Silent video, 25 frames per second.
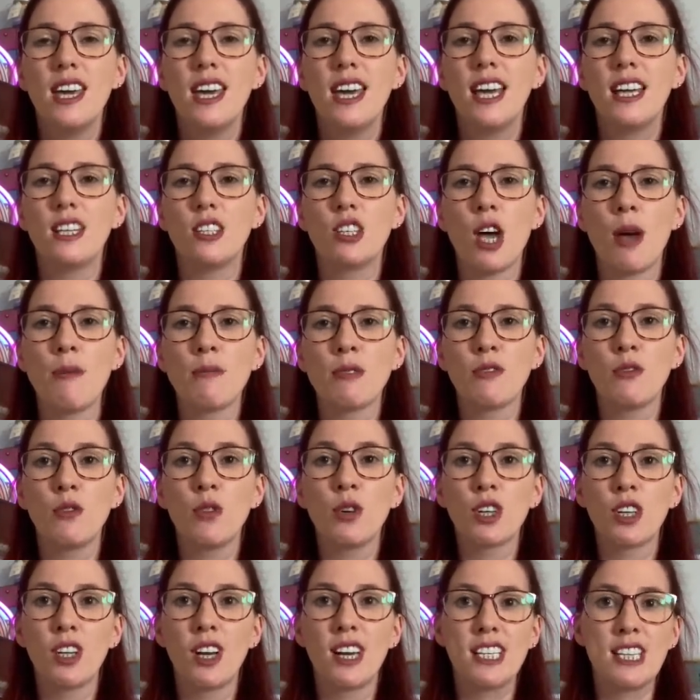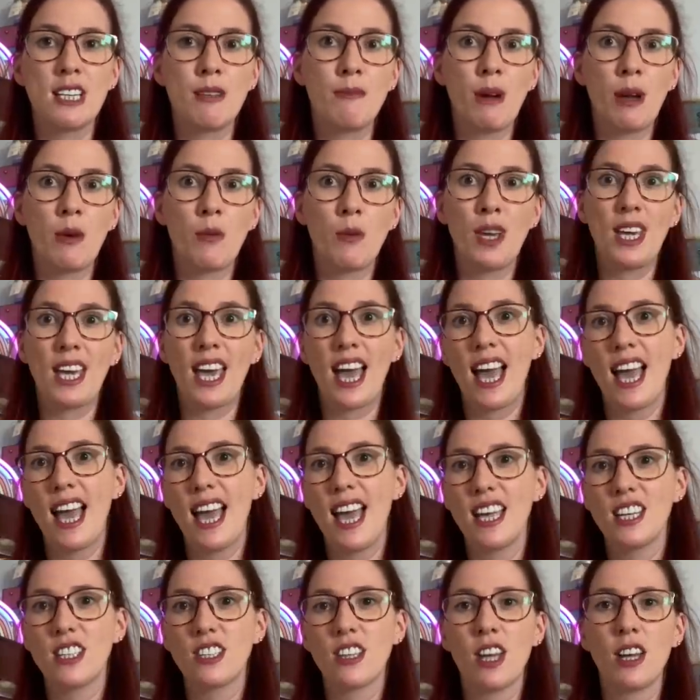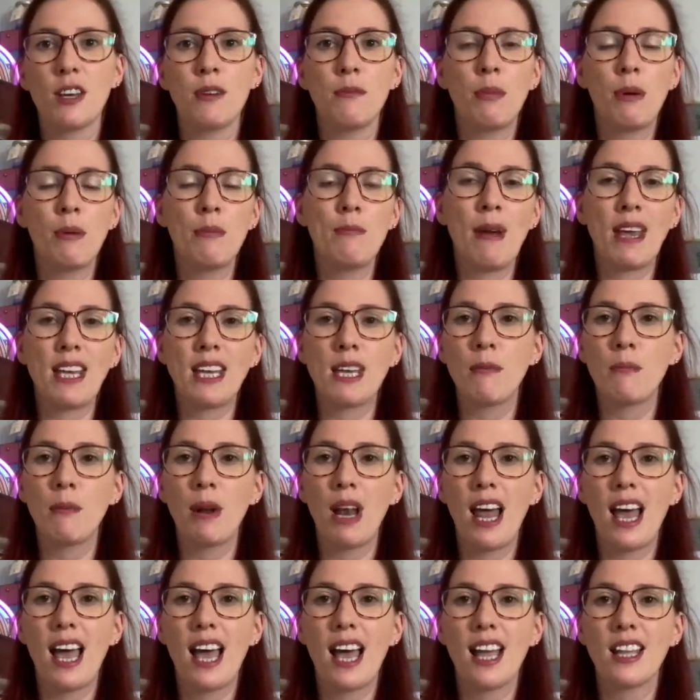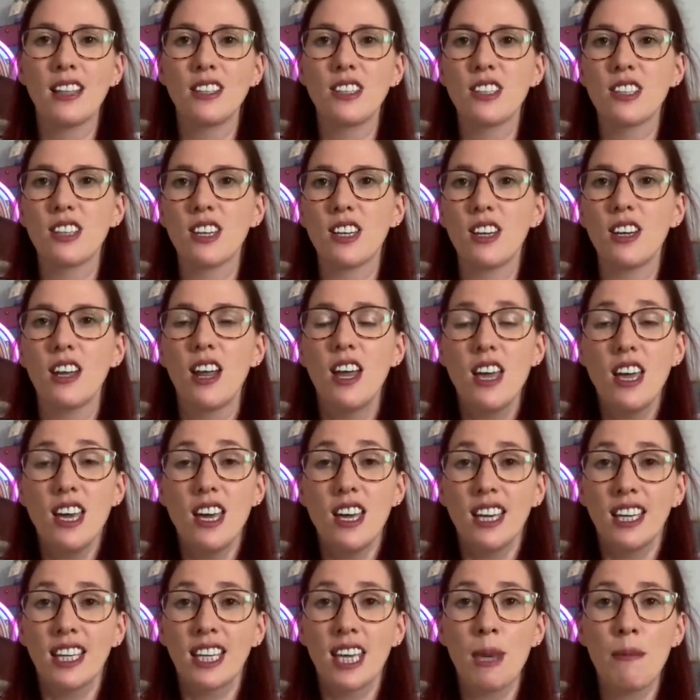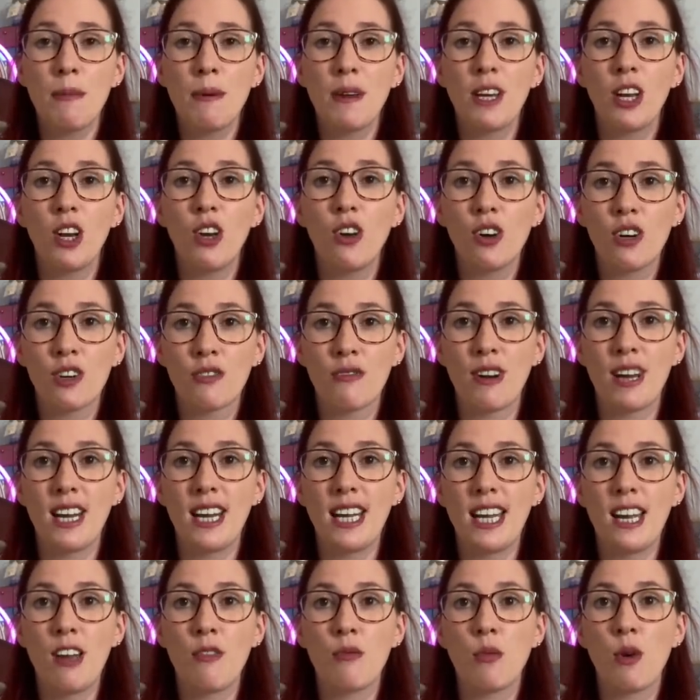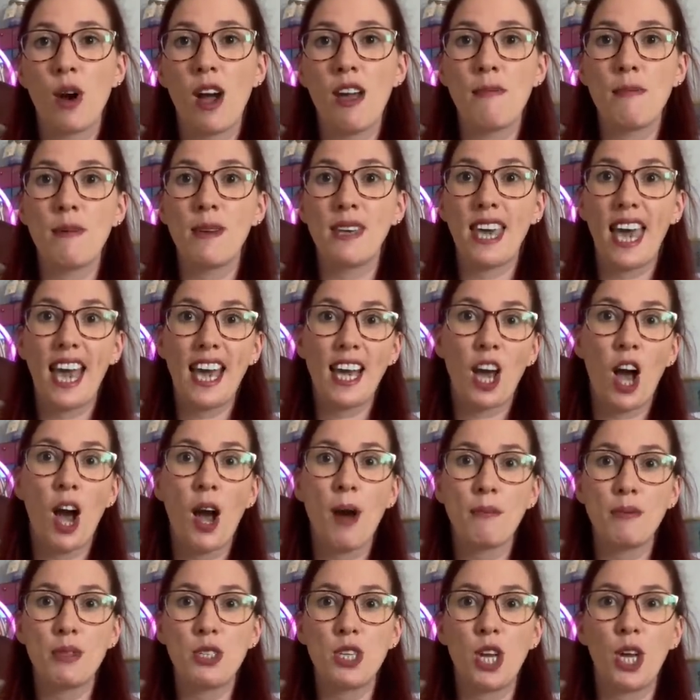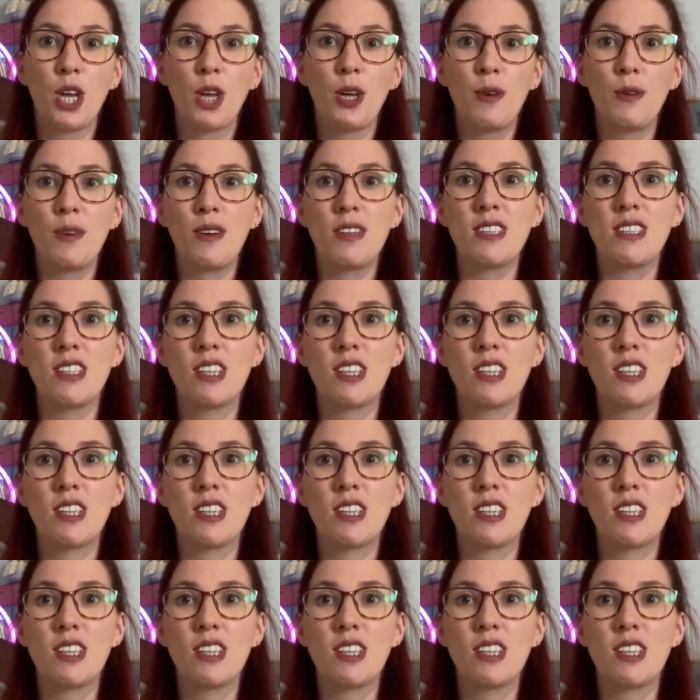in terms of organising my week ahead and making plans and keeping a log really of what I've been getting up to.